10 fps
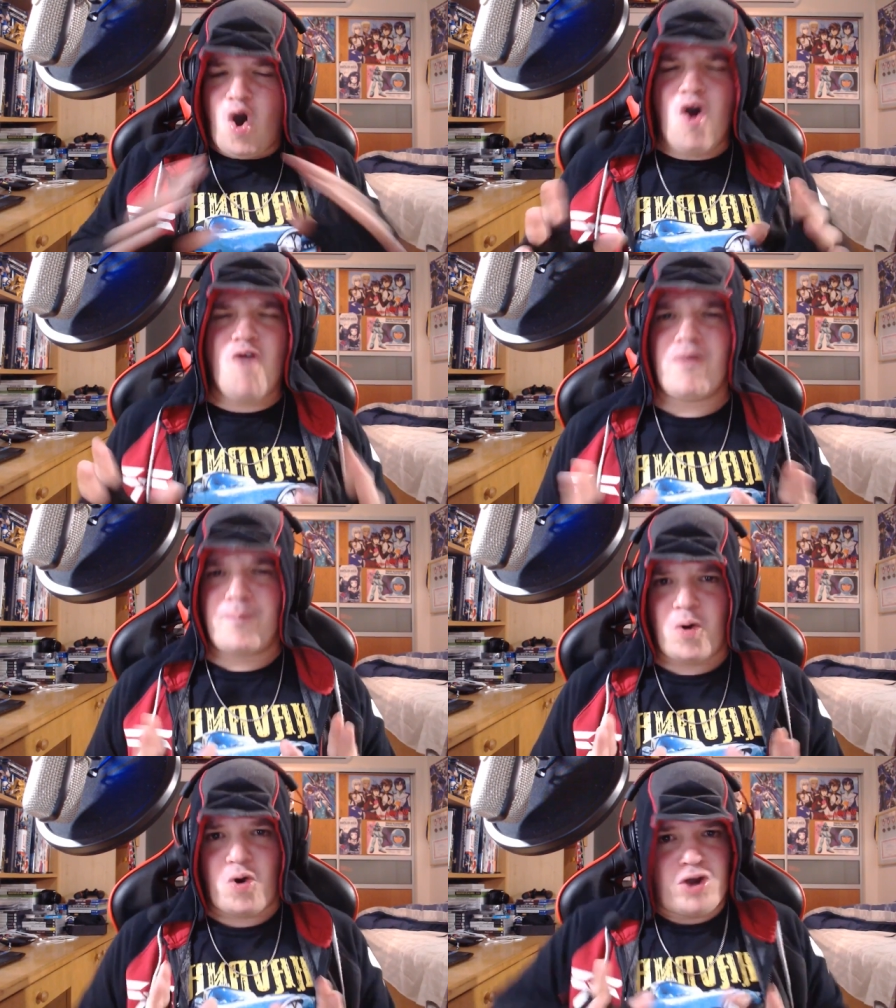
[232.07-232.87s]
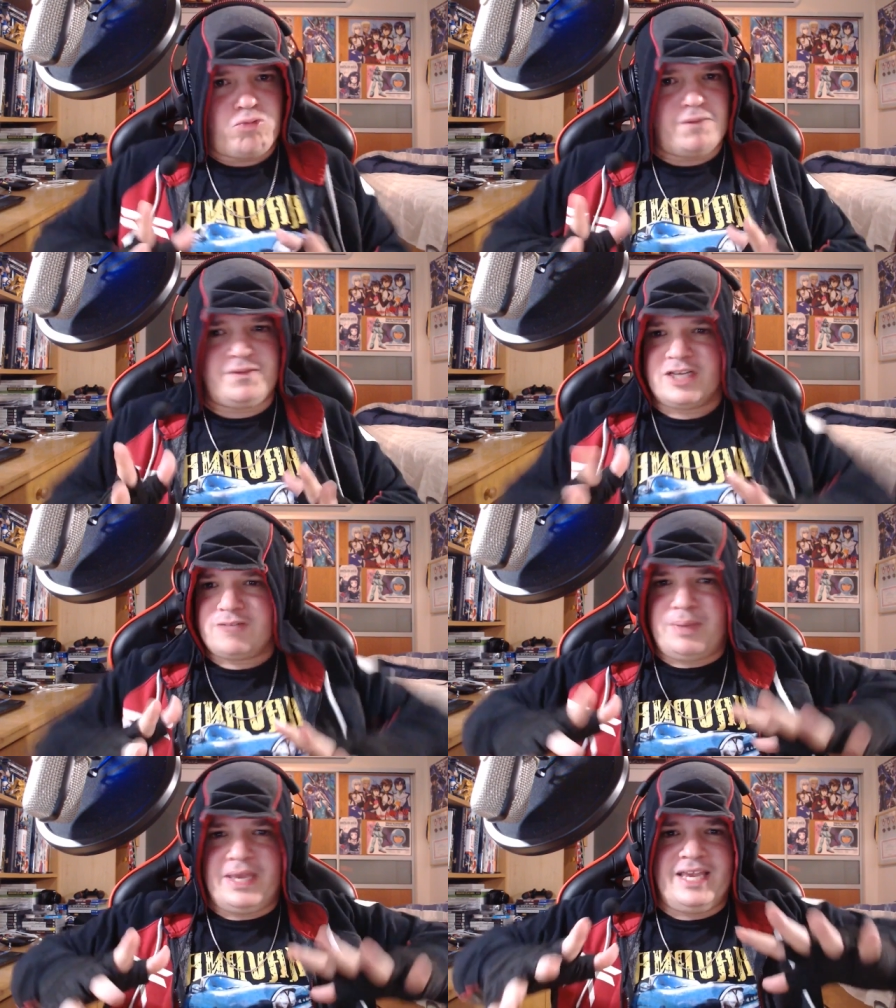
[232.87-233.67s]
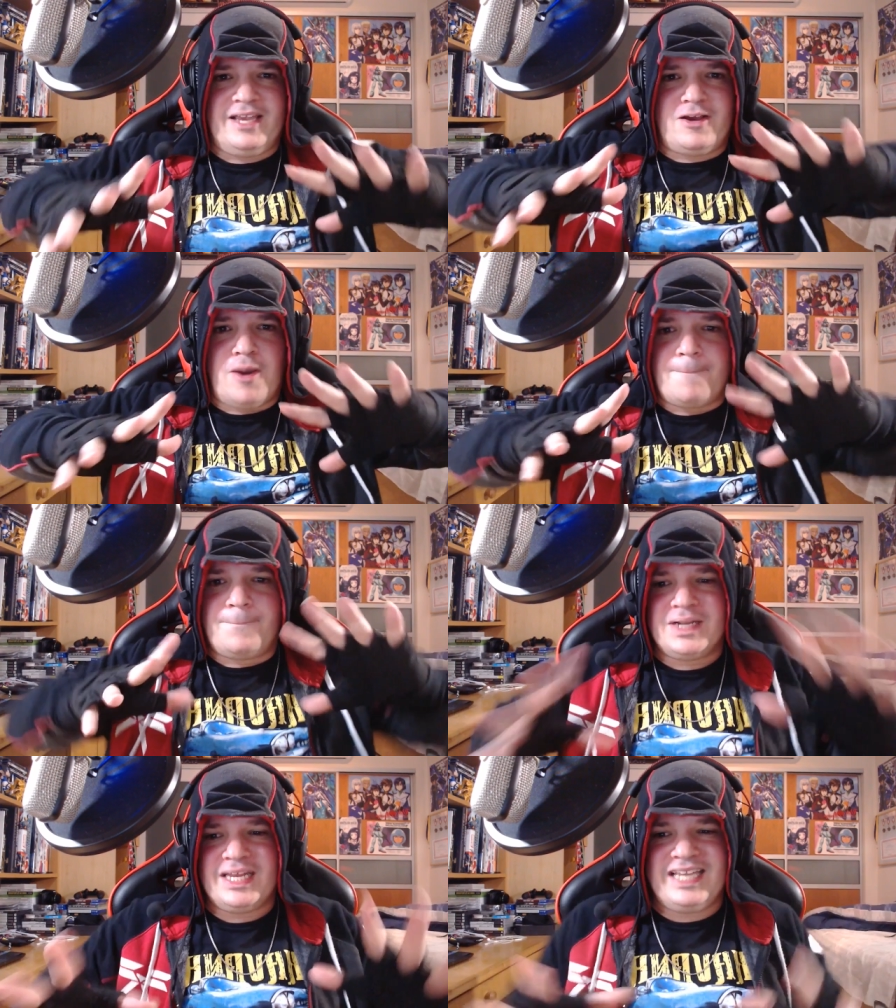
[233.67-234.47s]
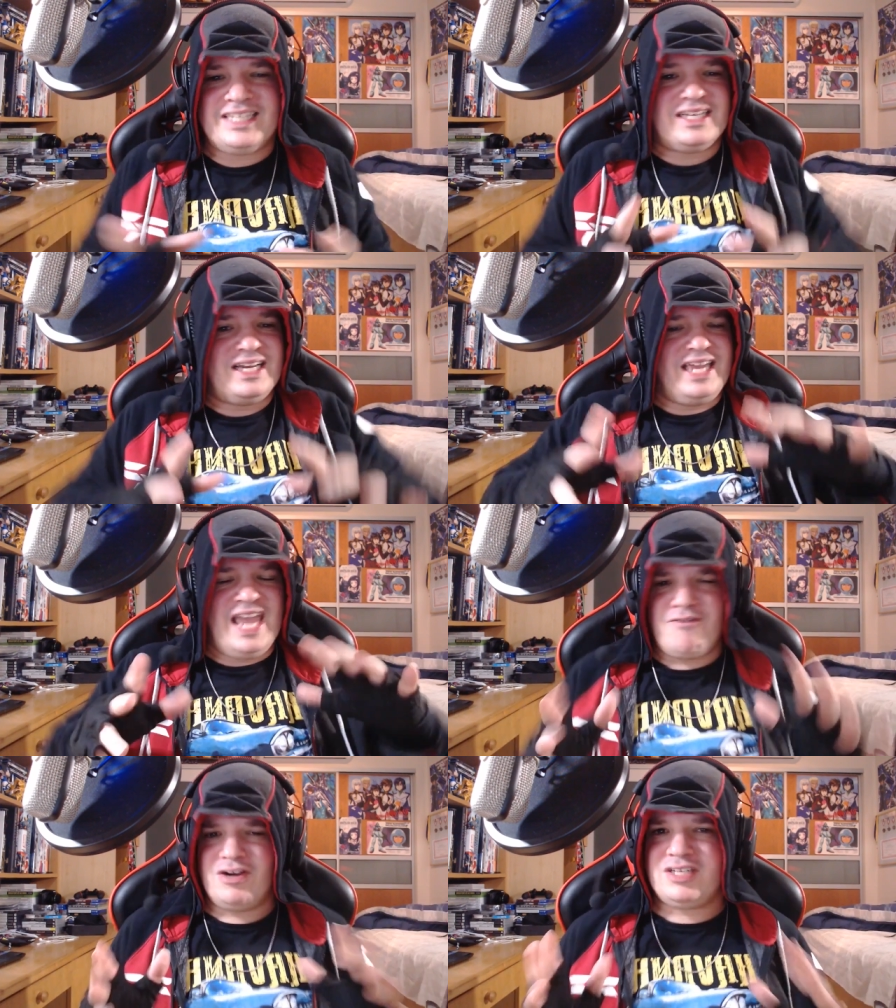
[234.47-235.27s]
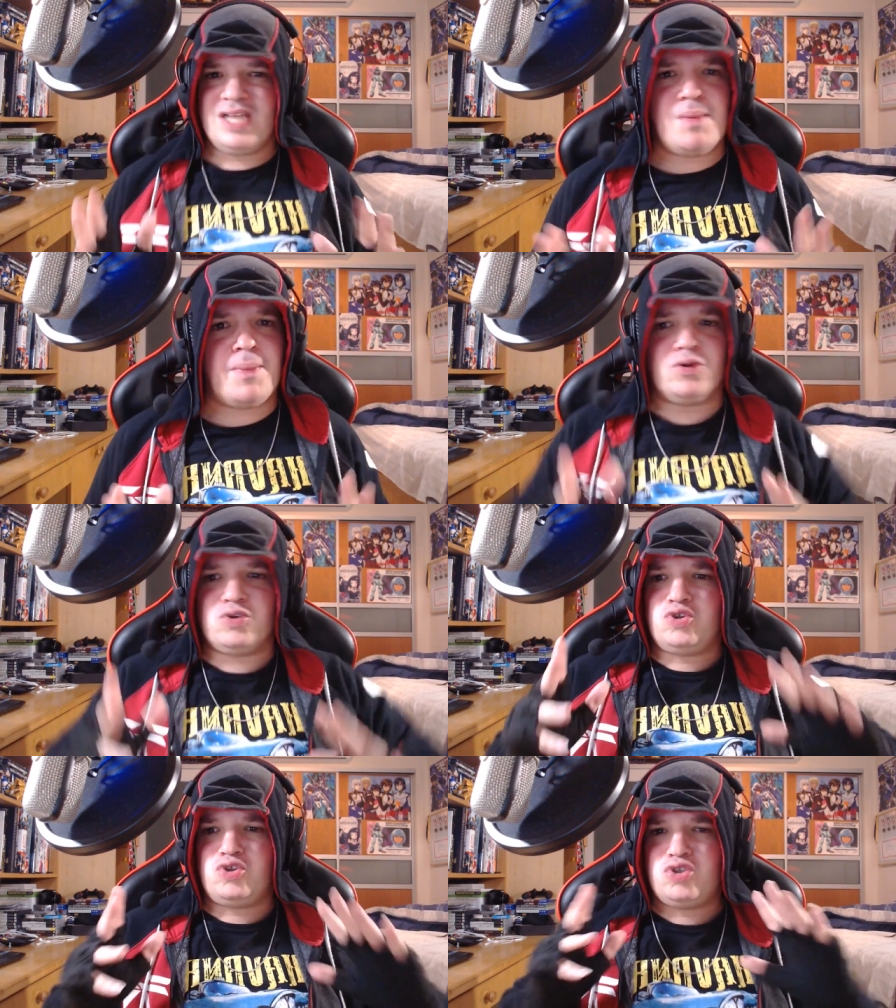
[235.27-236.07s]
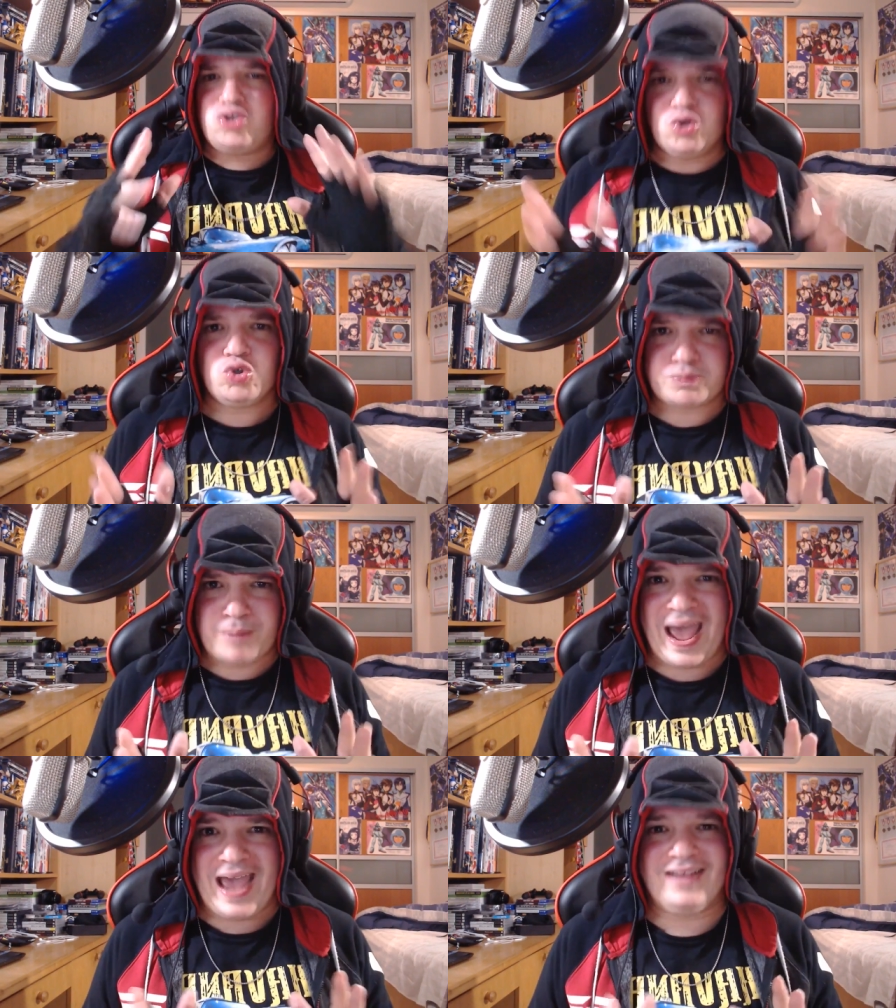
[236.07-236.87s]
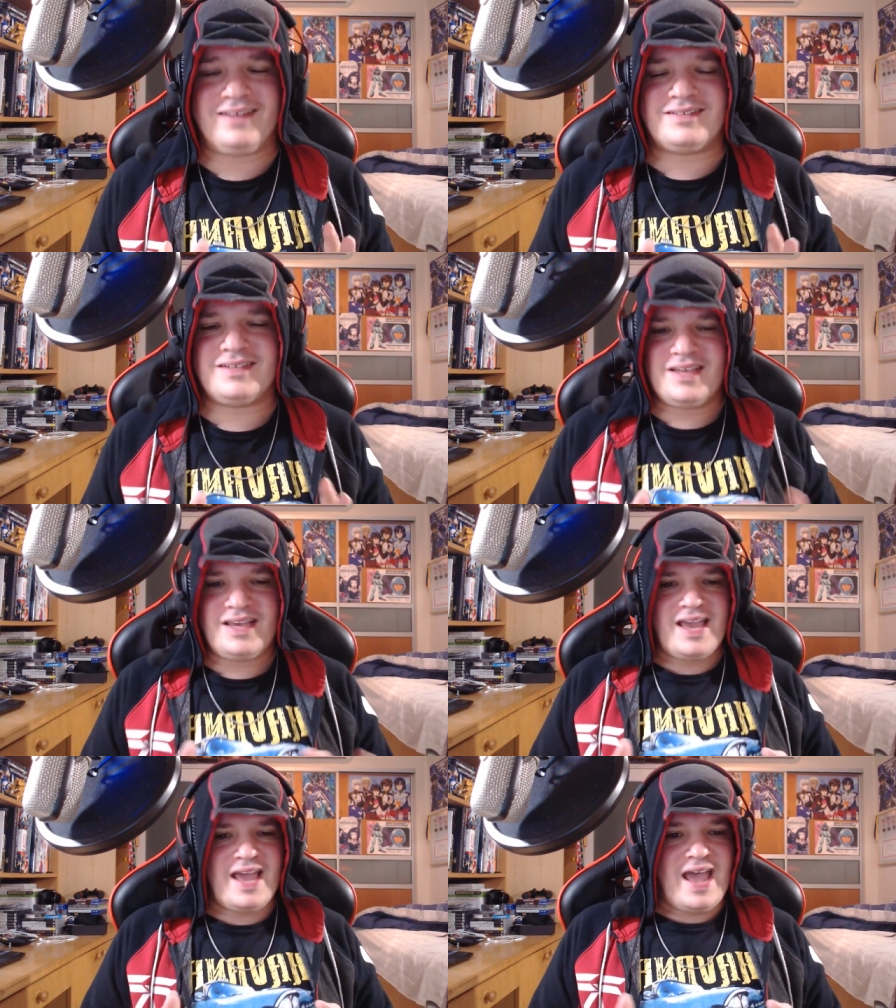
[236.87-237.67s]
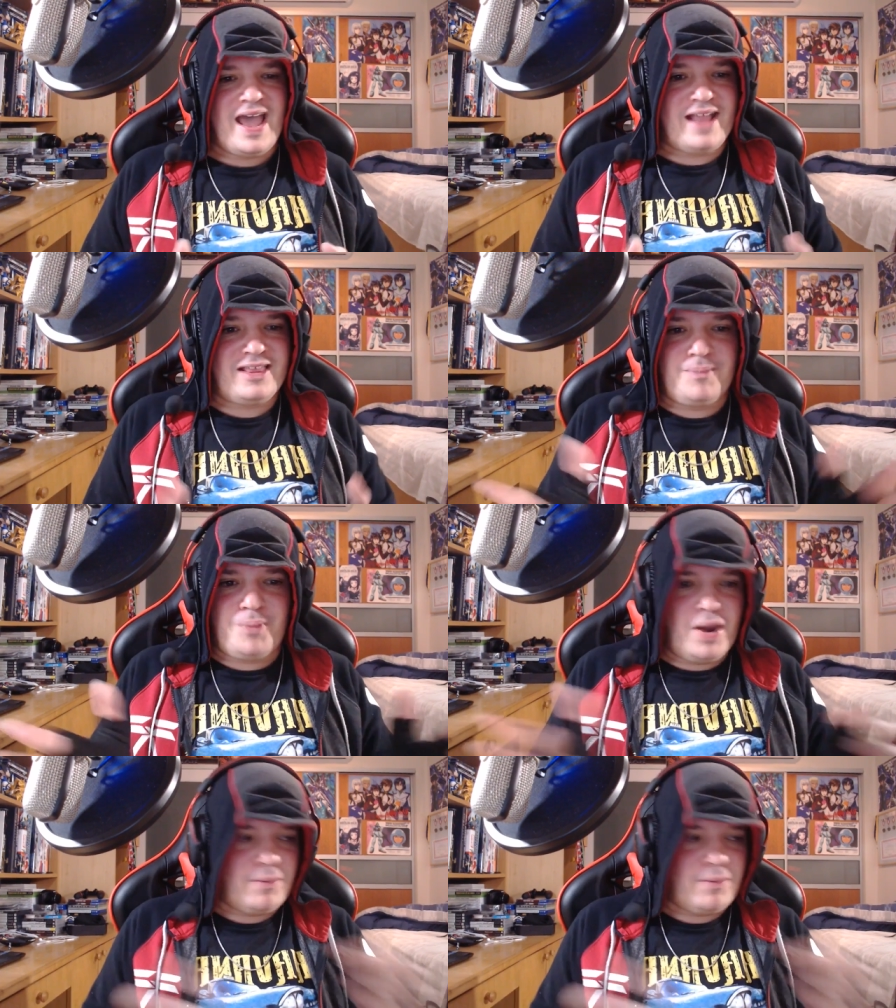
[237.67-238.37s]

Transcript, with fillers: overboard with just being complete irredeemable douchebags. To the point where,